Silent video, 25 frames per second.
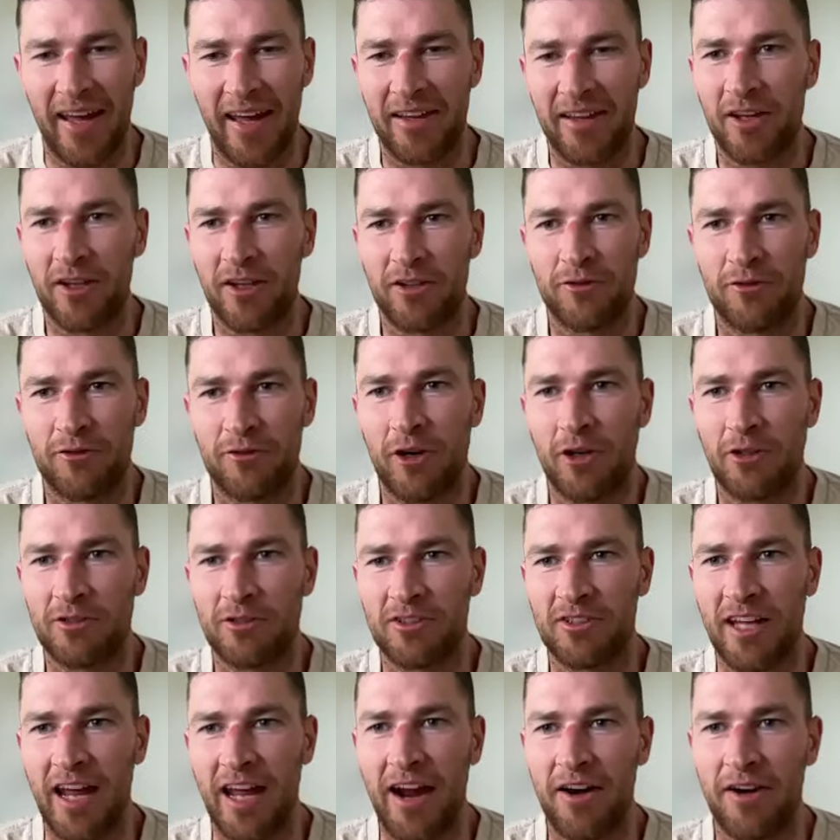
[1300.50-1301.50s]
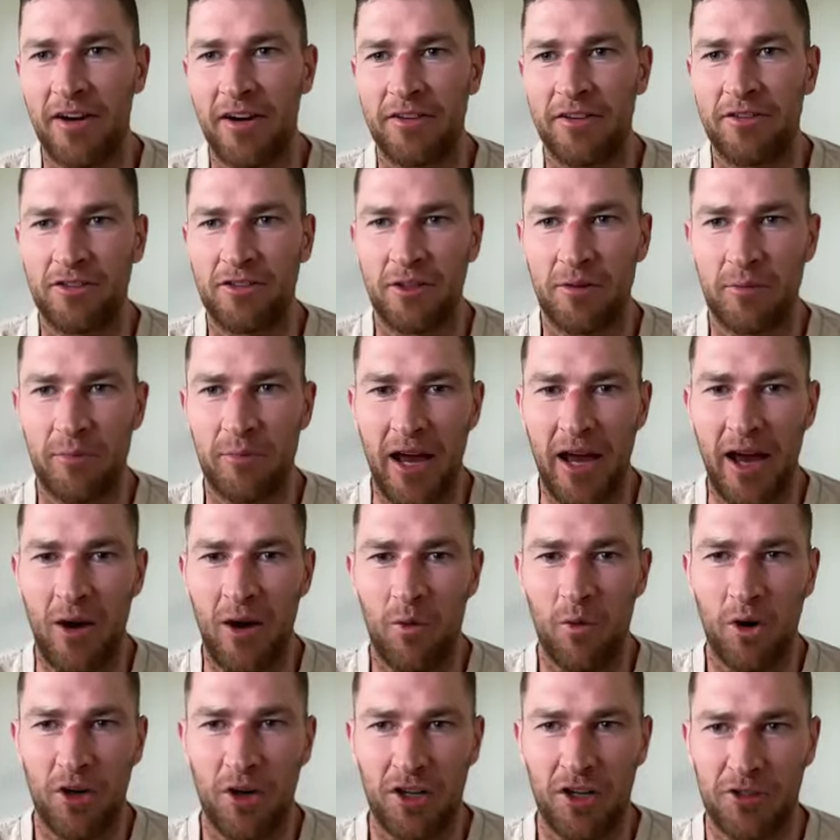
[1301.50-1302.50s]
And those false narratives
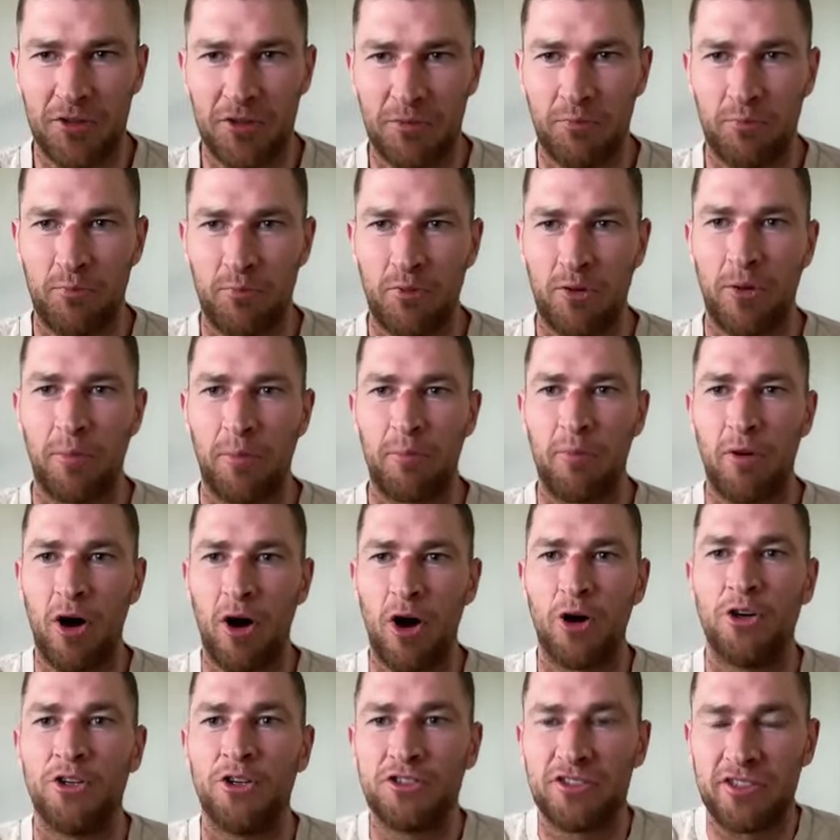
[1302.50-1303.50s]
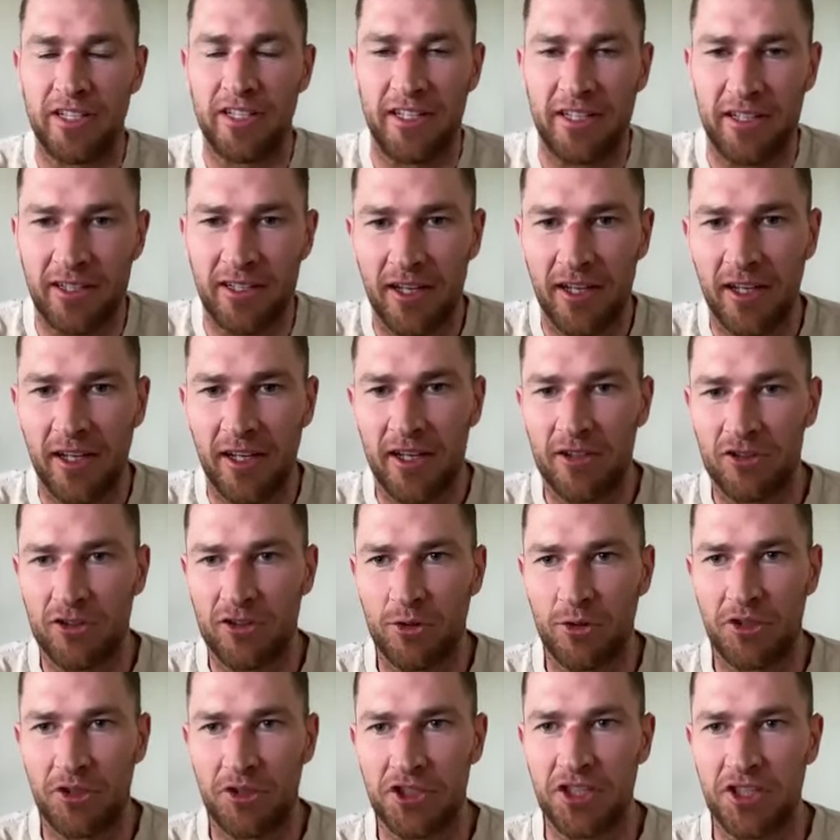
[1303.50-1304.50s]
about what it's proposing
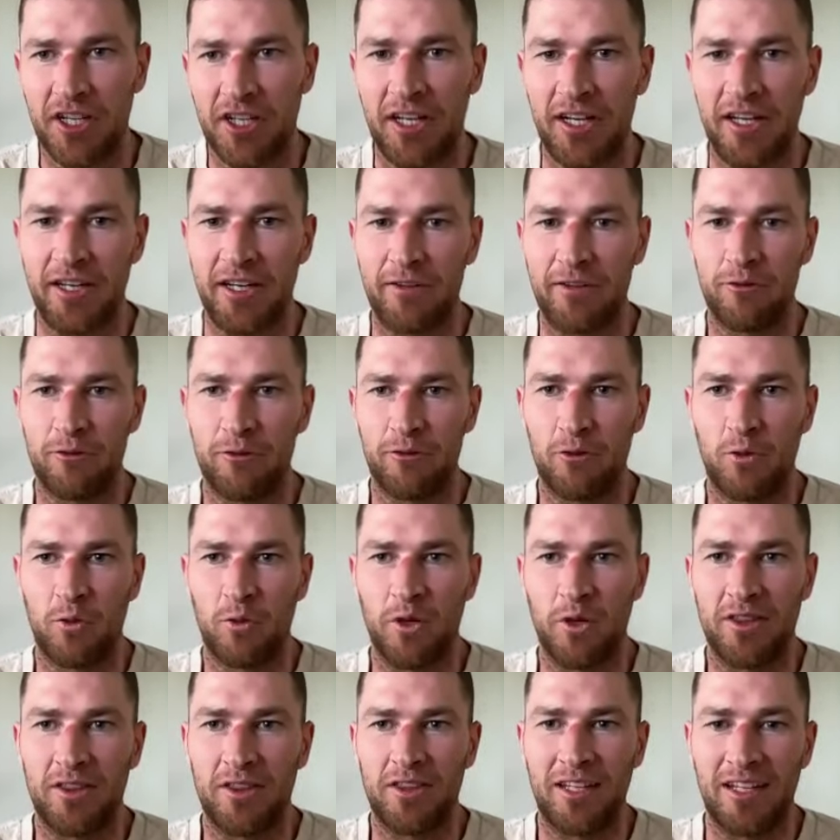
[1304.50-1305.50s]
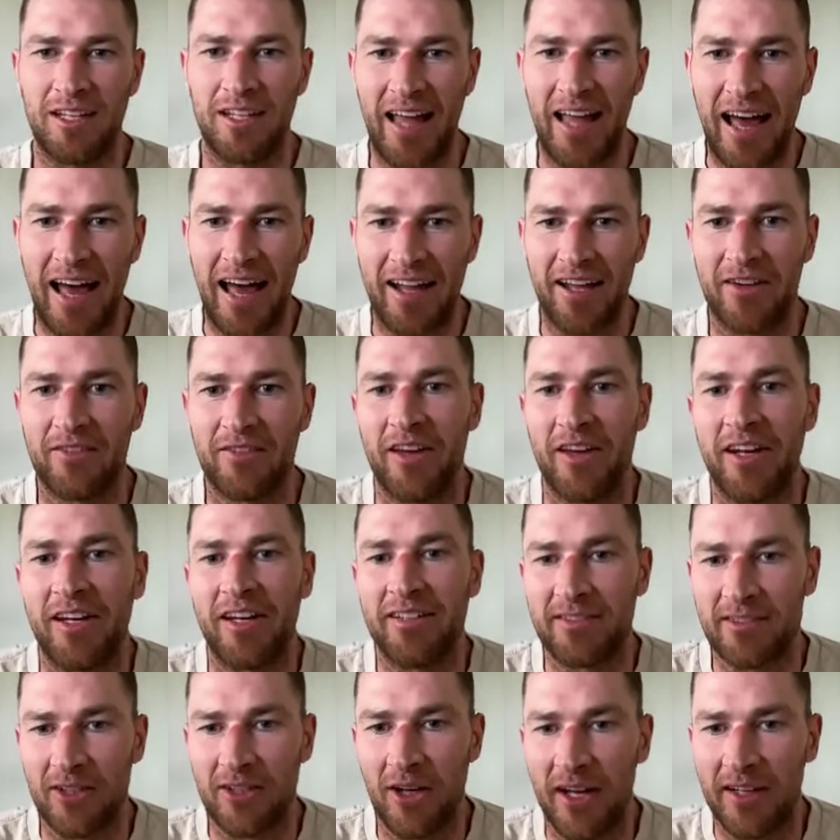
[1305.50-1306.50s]
to achieve with the lack of any
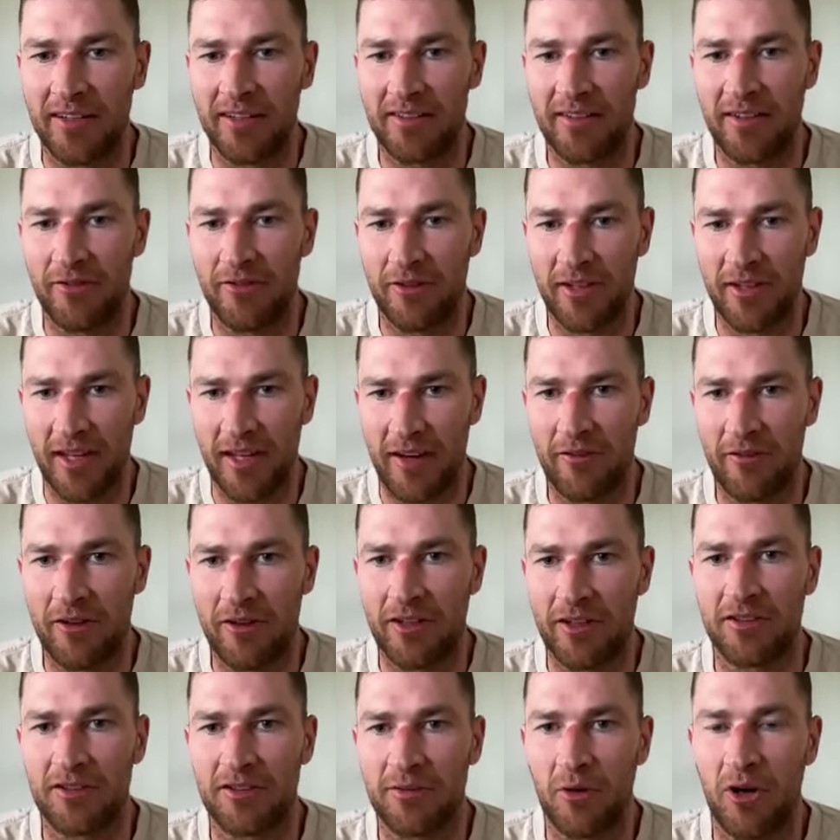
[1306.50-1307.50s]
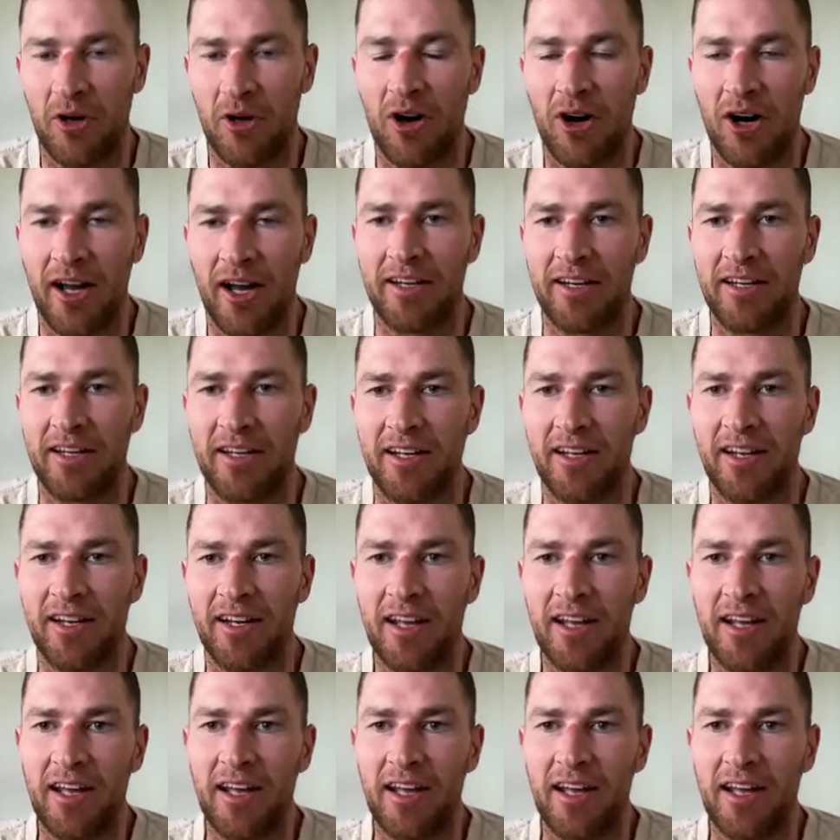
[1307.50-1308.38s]
scientific evidence behind it.